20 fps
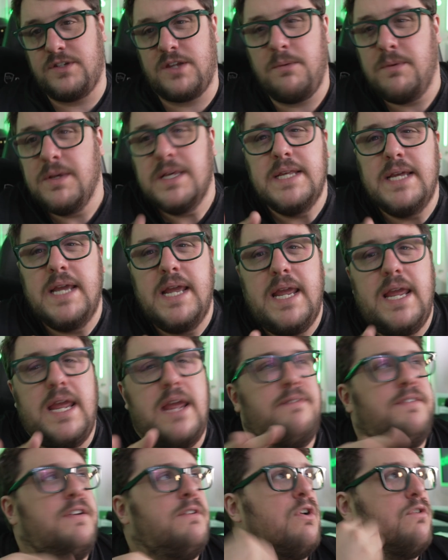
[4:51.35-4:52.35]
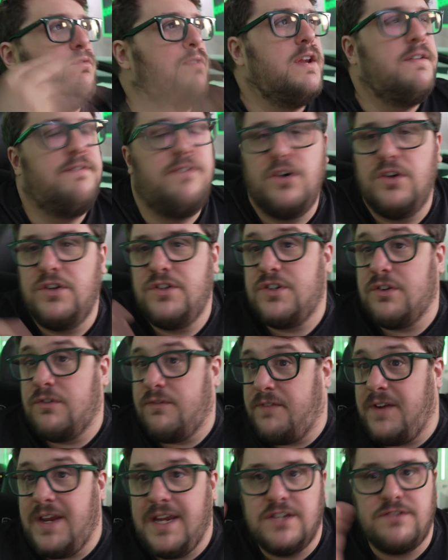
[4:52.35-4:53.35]
So if you've got refunds or
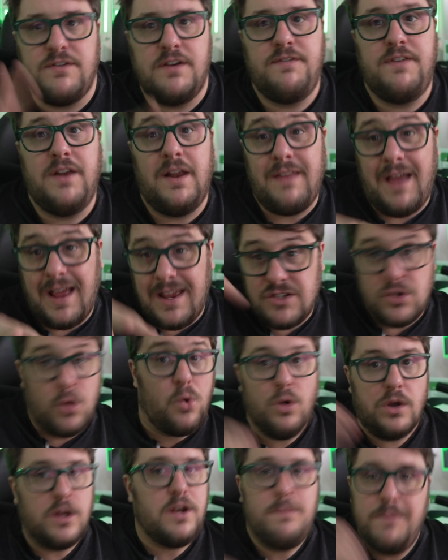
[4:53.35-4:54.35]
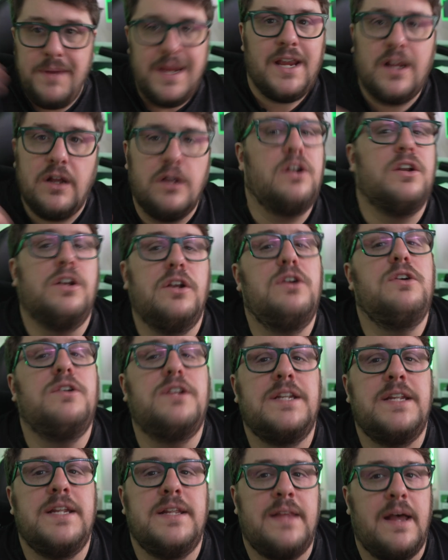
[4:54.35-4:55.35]
fees or anything like that, it's all going to be
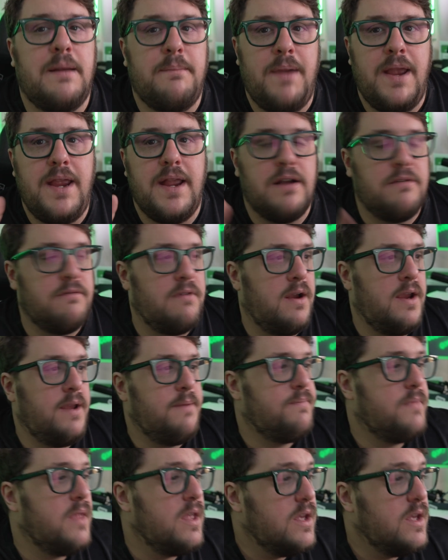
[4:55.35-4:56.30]
included in that payout, right?